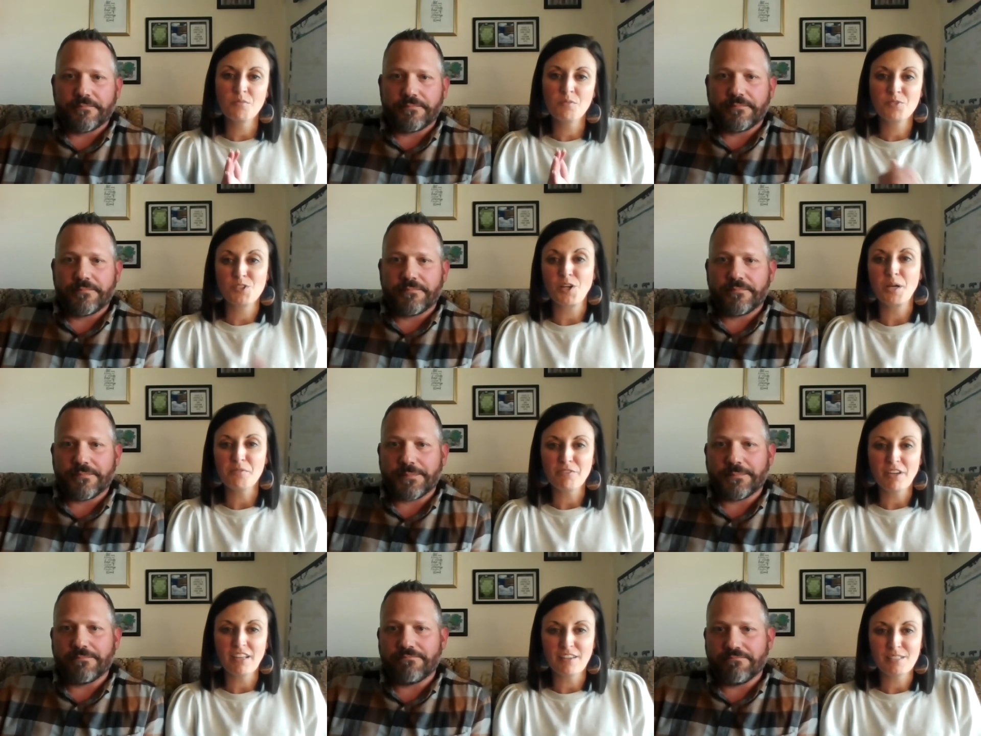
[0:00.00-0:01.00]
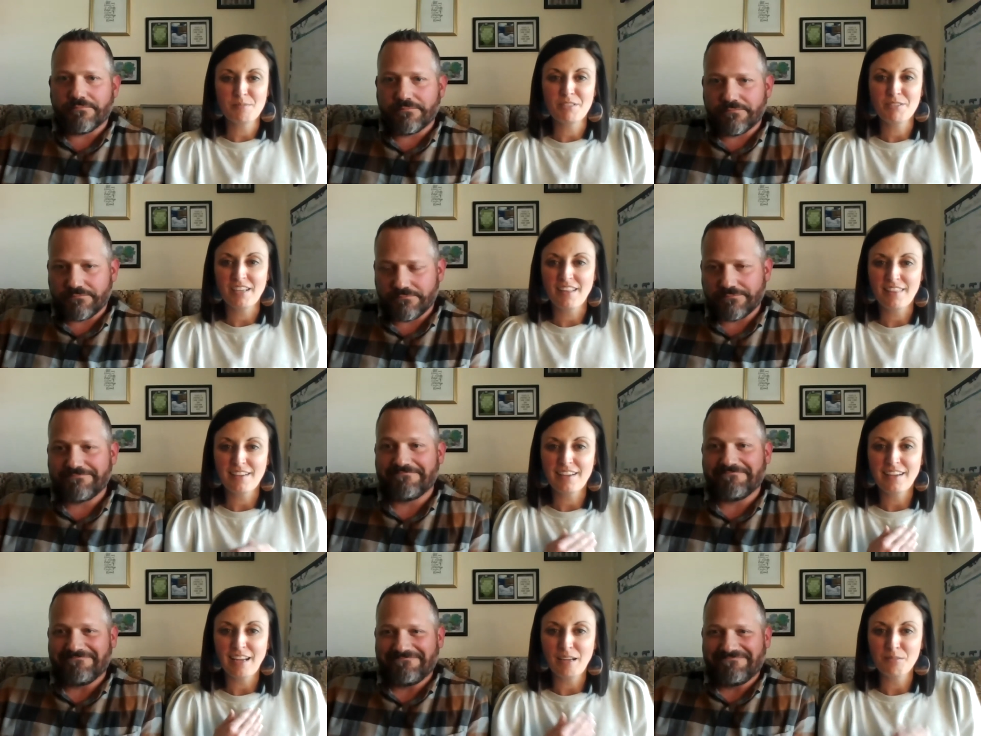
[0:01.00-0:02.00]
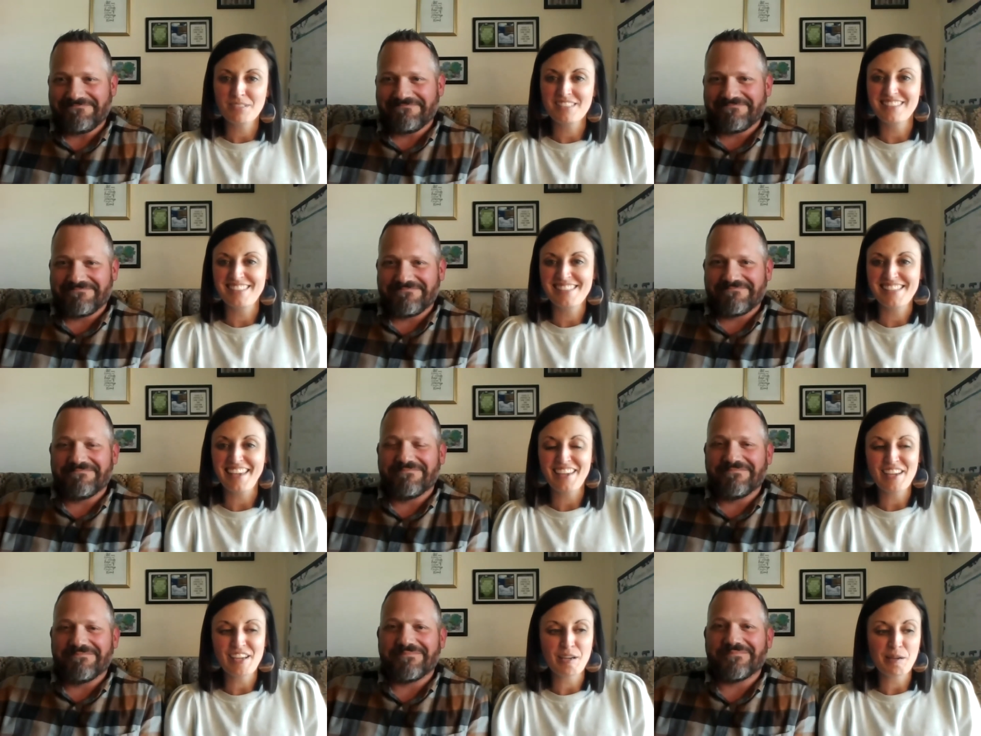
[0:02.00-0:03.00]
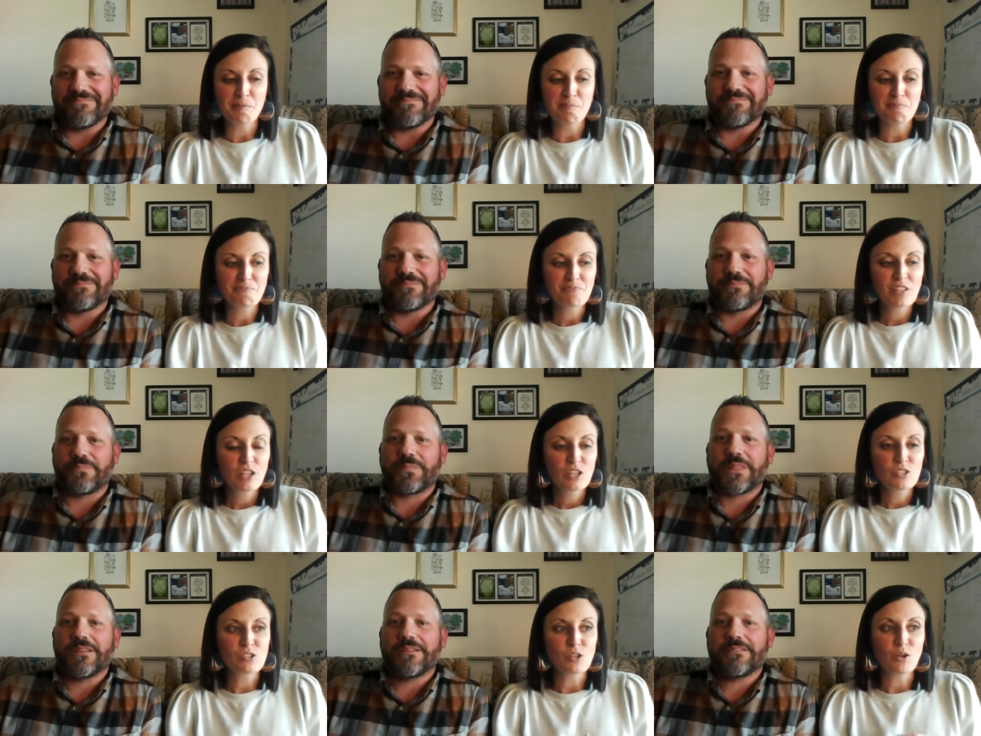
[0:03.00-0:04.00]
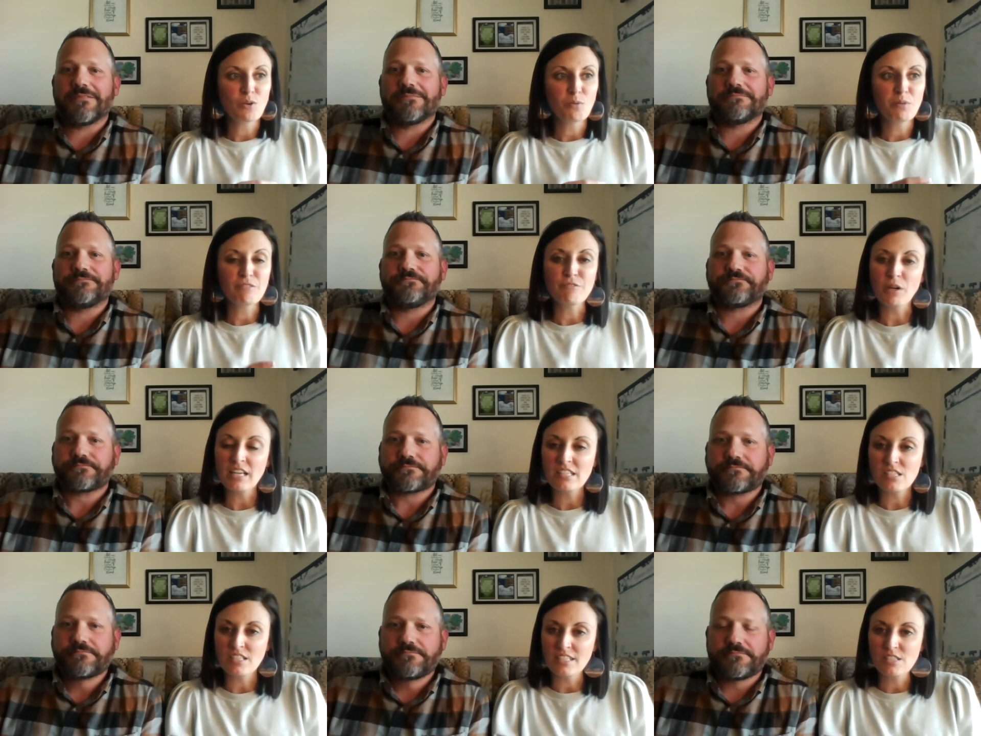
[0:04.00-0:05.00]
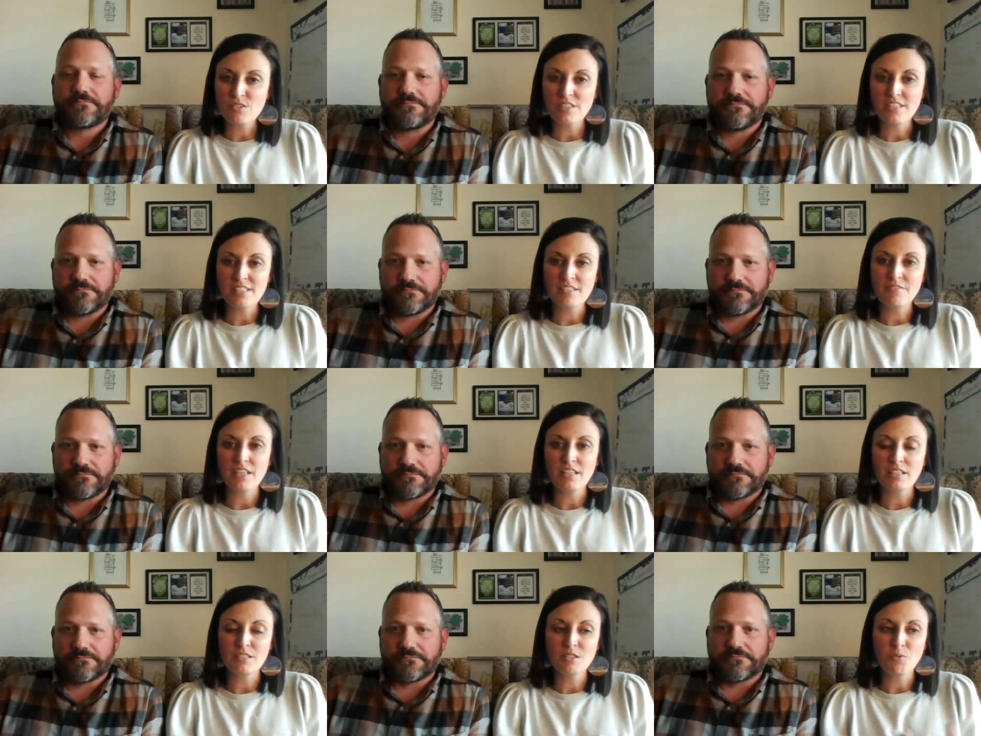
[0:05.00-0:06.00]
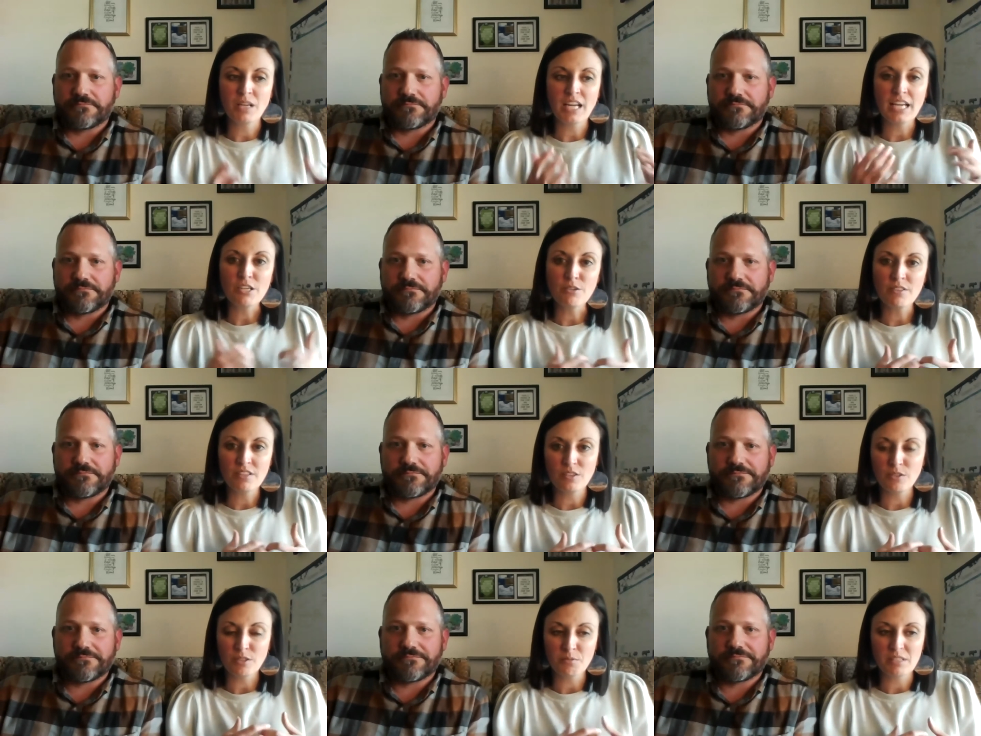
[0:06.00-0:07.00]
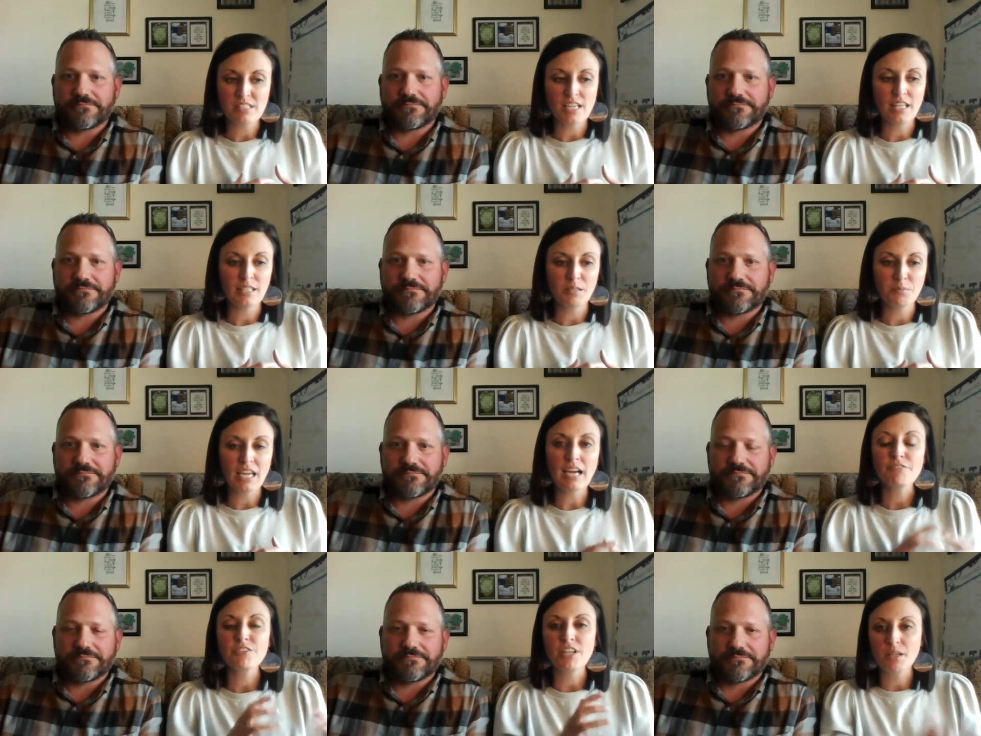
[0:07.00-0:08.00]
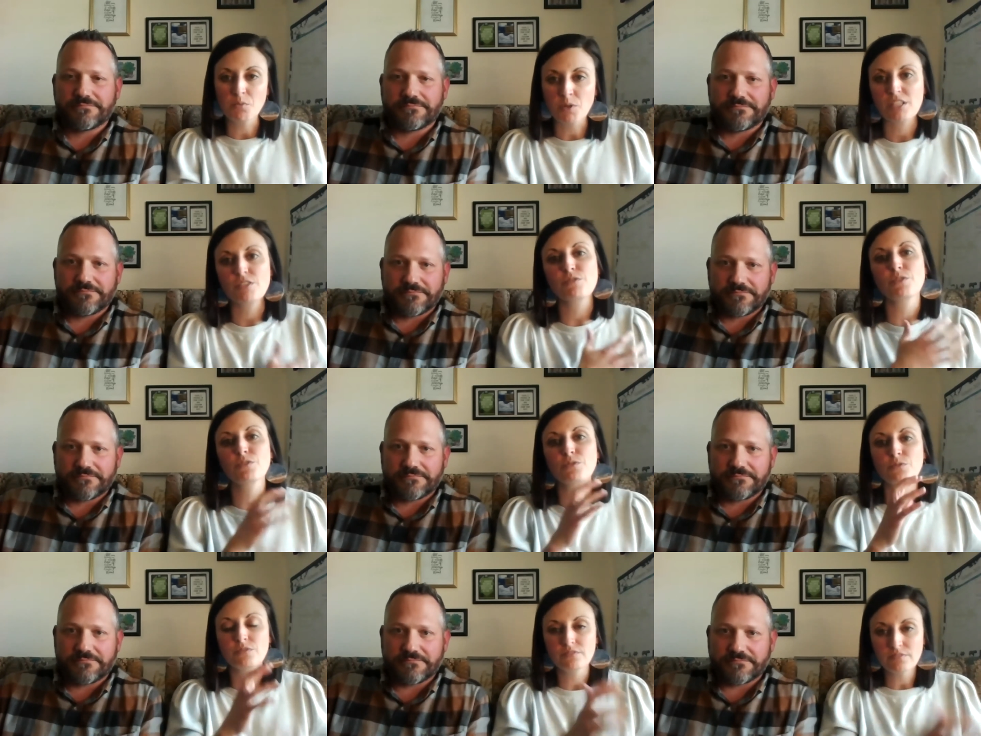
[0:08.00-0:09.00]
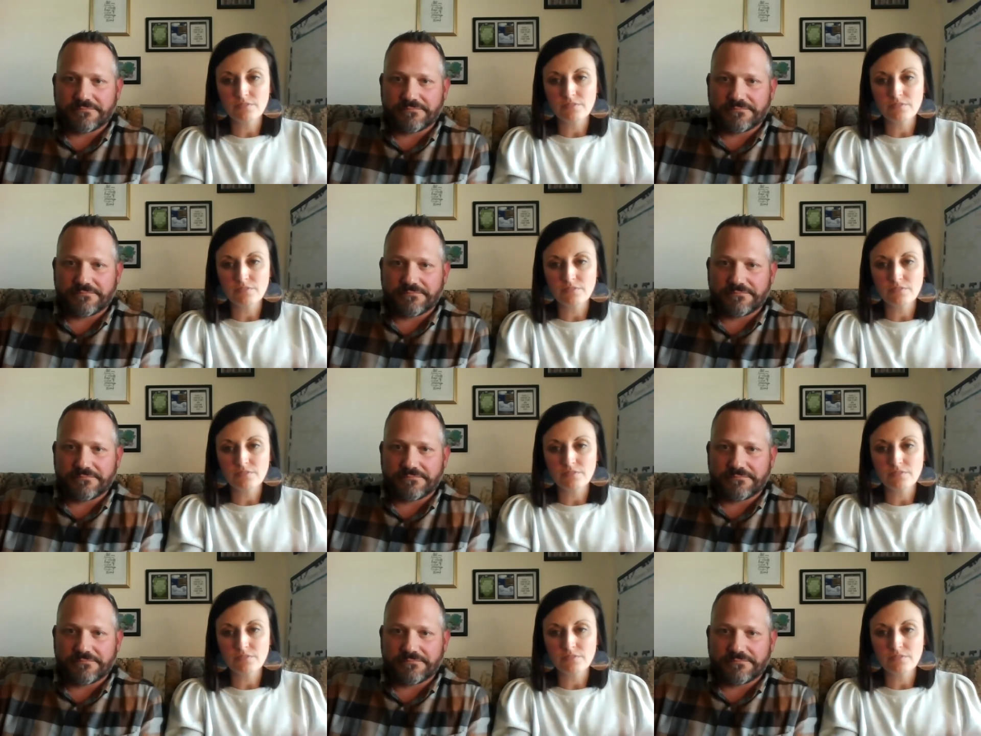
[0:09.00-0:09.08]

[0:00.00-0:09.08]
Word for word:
Speaker 1: sorry, before I lost my train of thought, I was going to say, um, so before I started Stories Unveiled, when I knew that the Lord was telling me after I'd worked through,